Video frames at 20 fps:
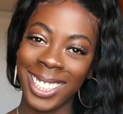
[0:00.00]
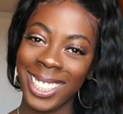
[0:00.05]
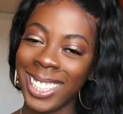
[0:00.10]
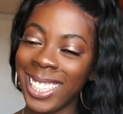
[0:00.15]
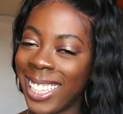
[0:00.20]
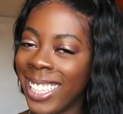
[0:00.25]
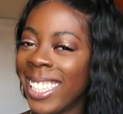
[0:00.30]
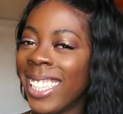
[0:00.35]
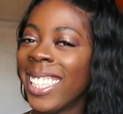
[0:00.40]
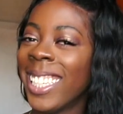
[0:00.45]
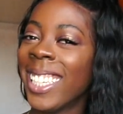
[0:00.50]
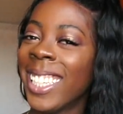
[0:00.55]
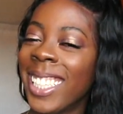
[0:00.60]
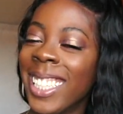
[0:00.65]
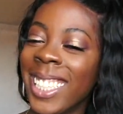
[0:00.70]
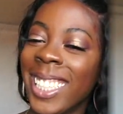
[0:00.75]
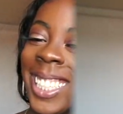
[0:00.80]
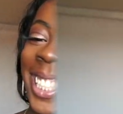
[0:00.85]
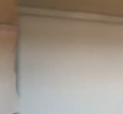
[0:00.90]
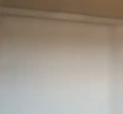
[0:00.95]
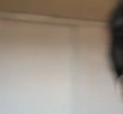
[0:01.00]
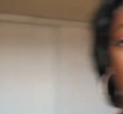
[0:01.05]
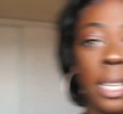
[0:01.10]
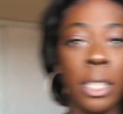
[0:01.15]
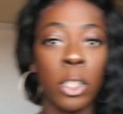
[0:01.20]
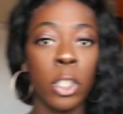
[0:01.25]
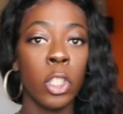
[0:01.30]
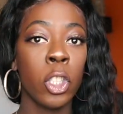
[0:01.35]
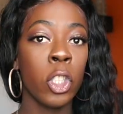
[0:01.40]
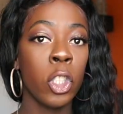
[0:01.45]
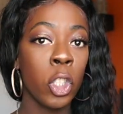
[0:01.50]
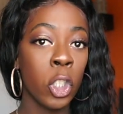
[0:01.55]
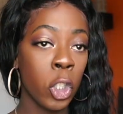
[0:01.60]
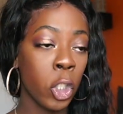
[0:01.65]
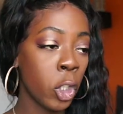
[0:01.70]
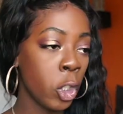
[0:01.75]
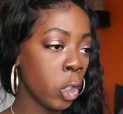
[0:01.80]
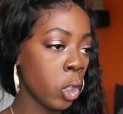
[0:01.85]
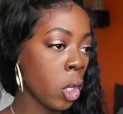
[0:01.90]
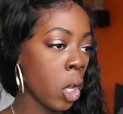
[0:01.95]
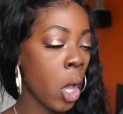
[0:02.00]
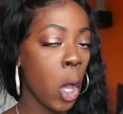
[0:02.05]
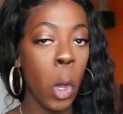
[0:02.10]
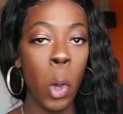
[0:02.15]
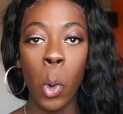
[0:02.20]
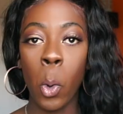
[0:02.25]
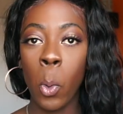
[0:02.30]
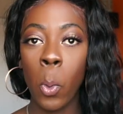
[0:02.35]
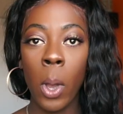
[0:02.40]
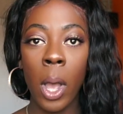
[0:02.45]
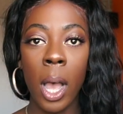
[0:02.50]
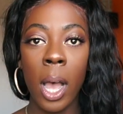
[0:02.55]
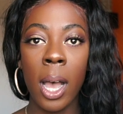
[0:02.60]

All right, so